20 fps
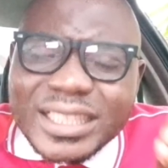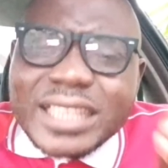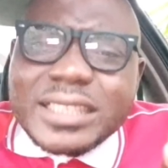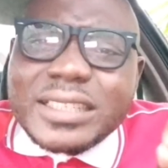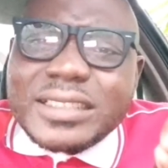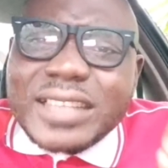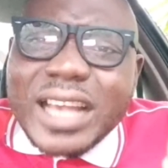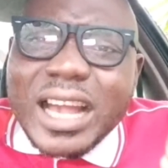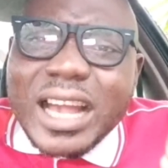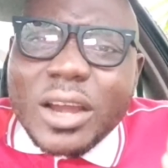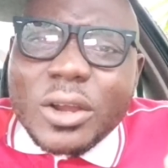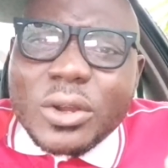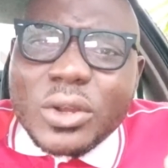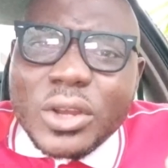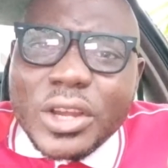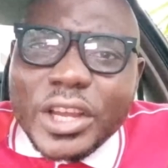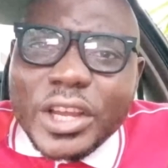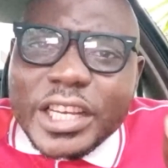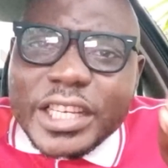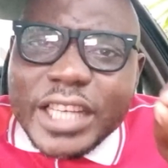That is
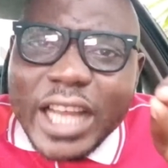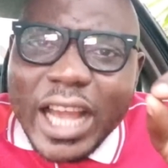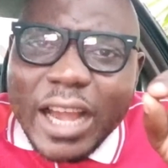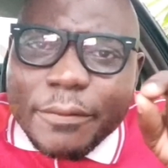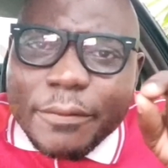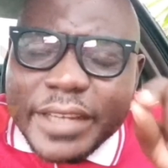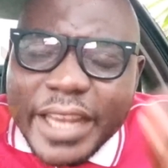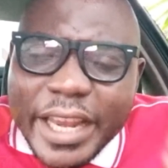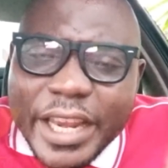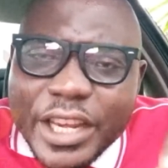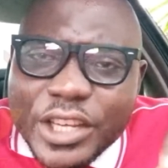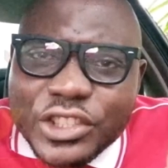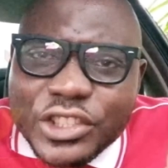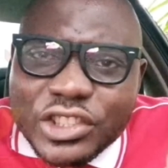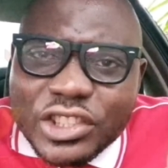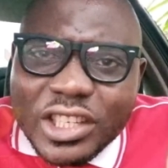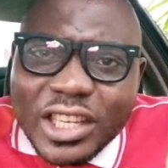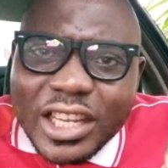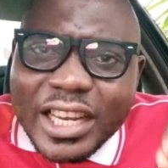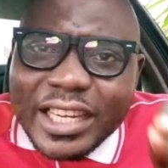how they have
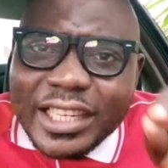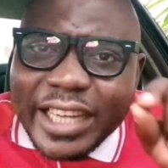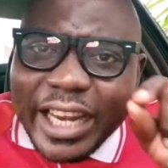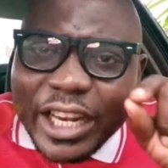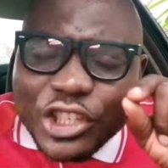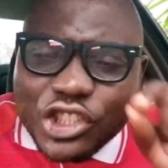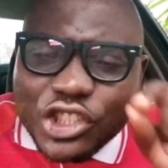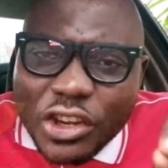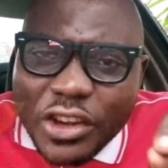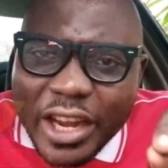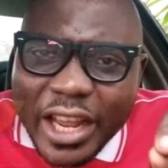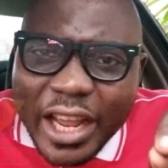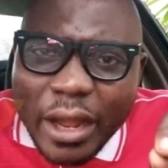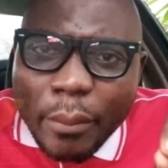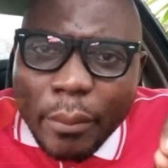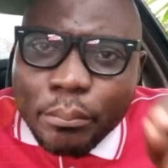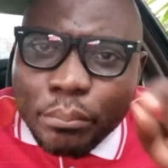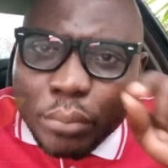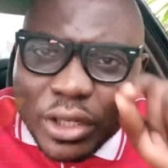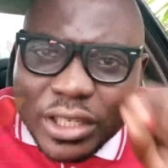caged
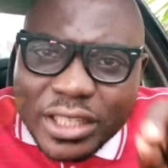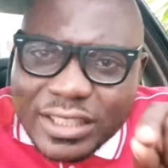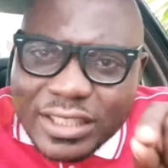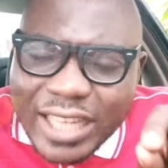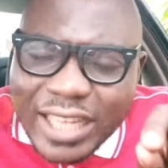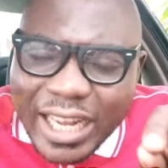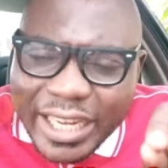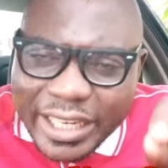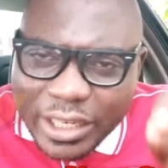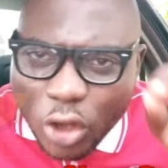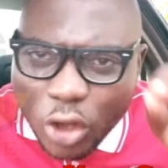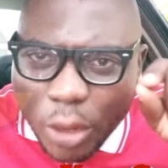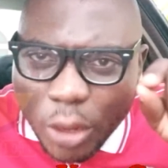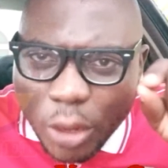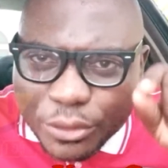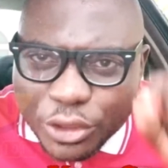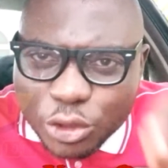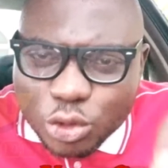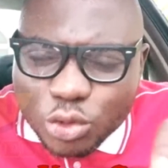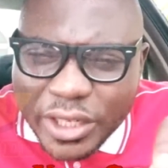Nigeria politically
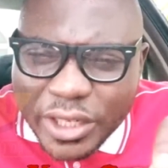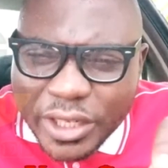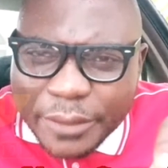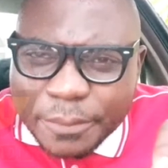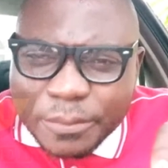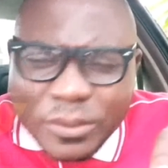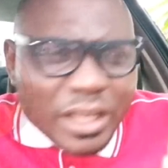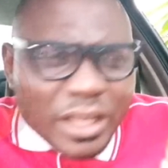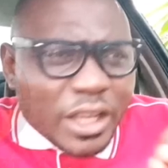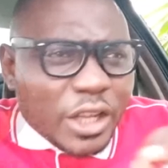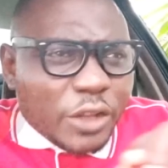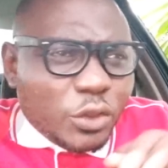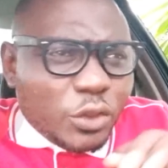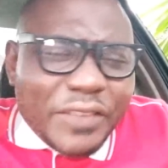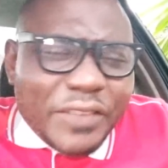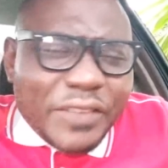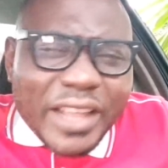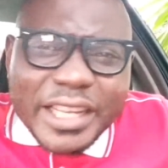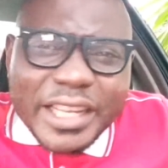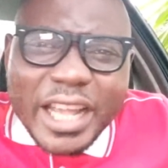up to today.
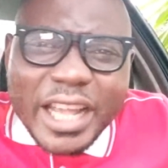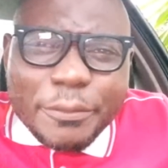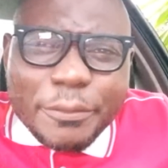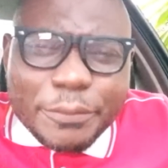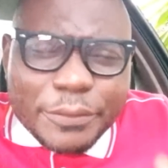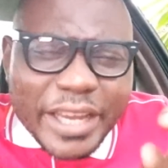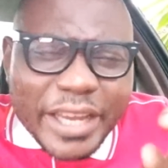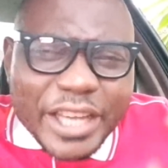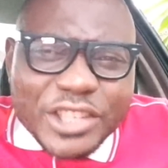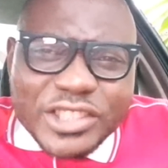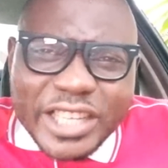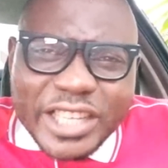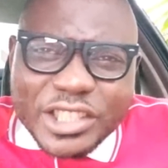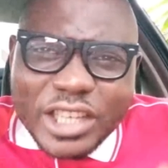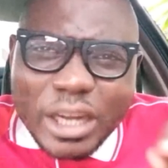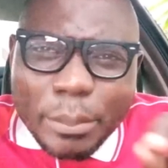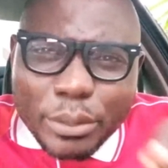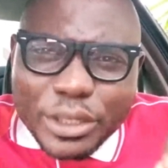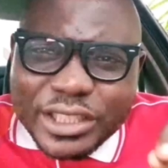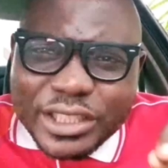Not that they have caged
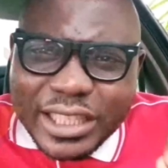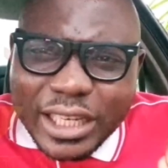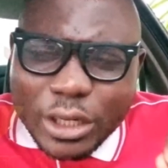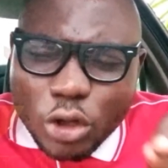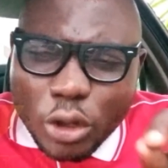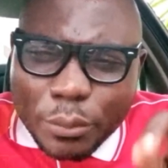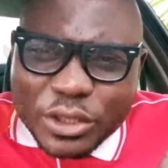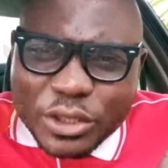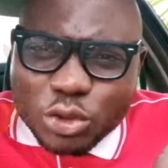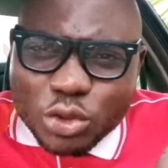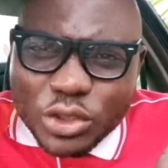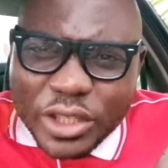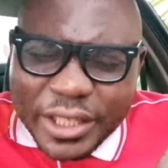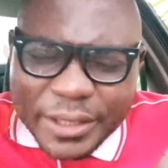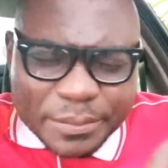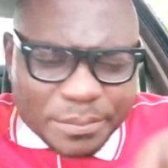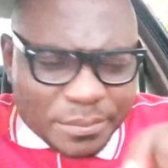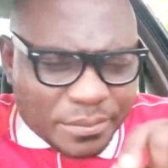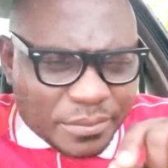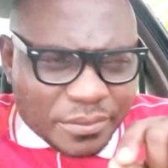Nigeria politically up to
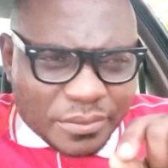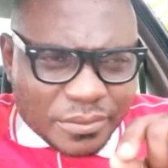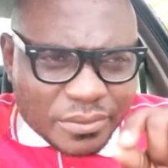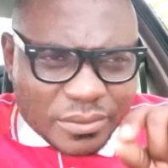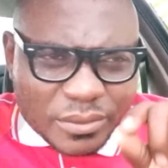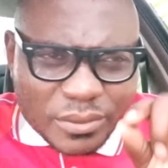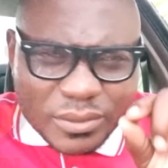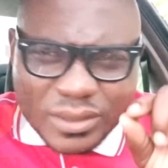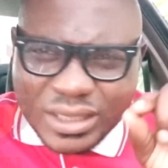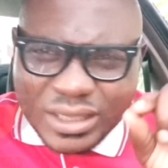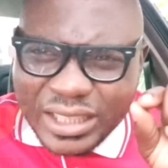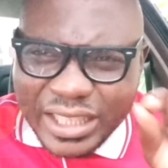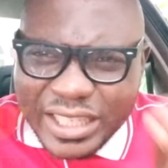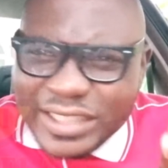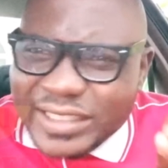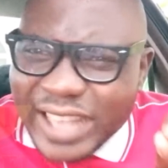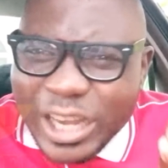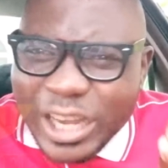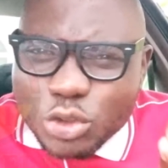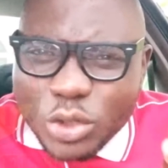today
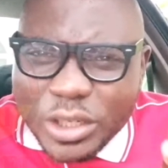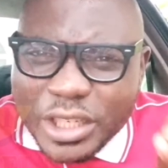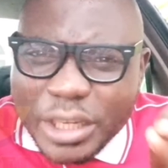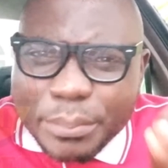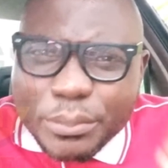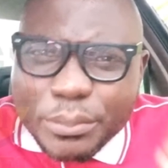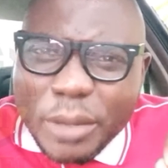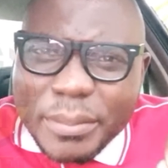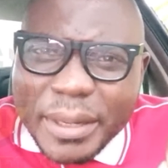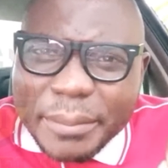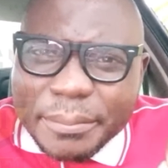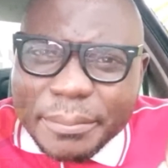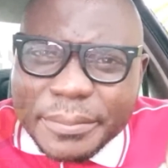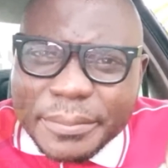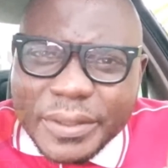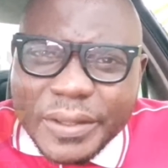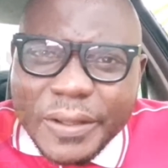is actually the problem.